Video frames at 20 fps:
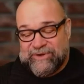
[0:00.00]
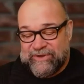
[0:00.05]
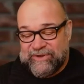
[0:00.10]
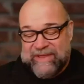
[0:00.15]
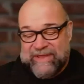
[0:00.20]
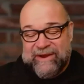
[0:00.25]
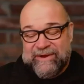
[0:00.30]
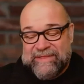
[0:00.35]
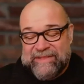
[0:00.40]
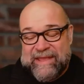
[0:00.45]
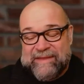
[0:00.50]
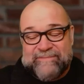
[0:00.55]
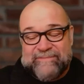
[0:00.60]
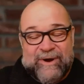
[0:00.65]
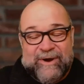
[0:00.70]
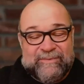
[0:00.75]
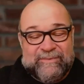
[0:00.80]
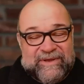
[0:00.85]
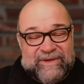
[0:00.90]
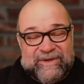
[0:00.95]
there in that
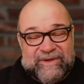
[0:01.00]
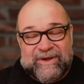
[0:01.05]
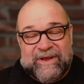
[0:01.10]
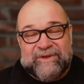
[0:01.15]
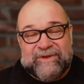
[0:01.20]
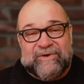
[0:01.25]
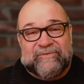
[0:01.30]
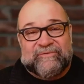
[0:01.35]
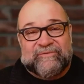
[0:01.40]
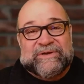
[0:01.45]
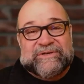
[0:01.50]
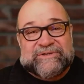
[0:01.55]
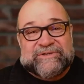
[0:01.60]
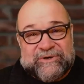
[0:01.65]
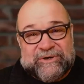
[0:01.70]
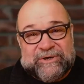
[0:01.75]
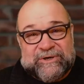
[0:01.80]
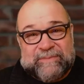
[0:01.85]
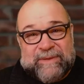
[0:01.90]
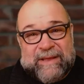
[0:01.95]
moment, and your fear is
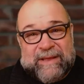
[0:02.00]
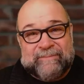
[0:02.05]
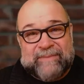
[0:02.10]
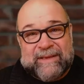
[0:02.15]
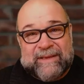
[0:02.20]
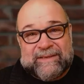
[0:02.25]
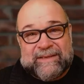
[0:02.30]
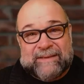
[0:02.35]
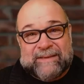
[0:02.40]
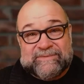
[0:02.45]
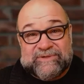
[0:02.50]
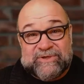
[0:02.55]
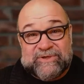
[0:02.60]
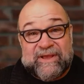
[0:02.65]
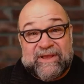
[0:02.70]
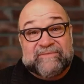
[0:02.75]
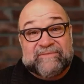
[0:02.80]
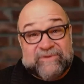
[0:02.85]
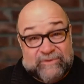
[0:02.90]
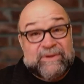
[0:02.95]
starting to pop back up. So you
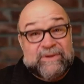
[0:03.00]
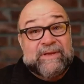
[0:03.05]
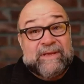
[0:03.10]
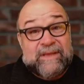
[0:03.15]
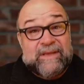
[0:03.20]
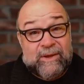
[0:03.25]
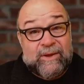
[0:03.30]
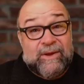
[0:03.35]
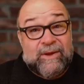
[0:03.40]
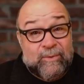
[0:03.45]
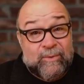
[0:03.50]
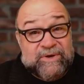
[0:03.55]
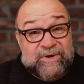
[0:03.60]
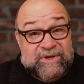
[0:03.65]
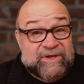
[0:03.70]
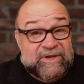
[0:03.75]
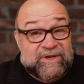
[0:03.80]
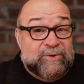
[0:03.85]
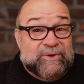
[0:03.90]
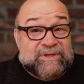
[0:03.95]
have to, what
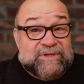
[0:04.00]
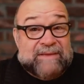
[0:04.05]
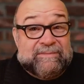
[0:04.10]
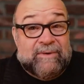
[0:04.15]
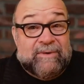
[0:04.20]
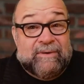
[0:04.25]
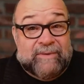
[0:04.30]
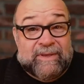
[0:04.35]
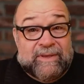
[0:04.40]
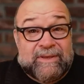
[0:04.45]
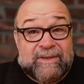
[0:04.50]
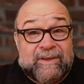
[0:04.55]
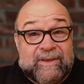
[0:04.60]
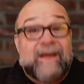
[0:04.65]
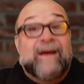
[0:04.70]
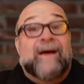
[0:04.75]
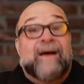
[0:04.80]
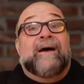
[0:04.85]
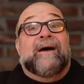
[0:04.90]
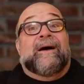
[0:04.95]
do you do at that moment?
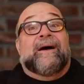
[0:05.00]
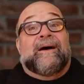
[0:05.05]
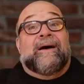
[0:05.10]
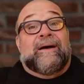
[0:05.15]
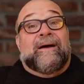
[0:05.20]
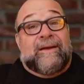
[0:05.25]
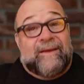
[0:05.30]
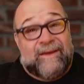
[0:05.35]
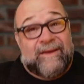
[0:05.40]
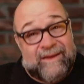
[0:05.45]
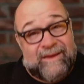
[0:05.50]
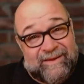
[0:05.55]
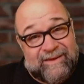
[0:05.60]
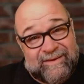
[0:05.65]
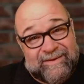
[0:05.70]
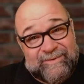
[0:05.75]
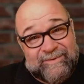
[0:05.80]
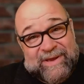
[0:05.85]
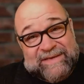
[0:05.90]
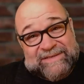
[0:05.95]

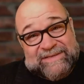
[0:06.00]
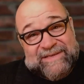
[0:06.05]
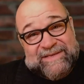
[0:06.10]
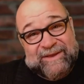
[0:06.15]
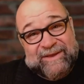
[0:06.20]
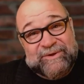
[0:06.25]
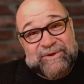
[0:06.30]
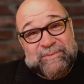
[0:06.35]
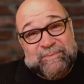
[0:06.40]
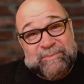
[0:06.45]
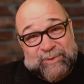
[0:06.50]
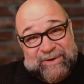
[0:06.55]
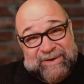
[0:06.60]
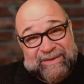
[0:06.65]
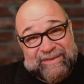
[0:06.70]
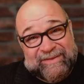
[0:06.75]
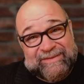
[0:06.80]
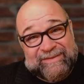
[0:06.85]
You exhale, you breathe,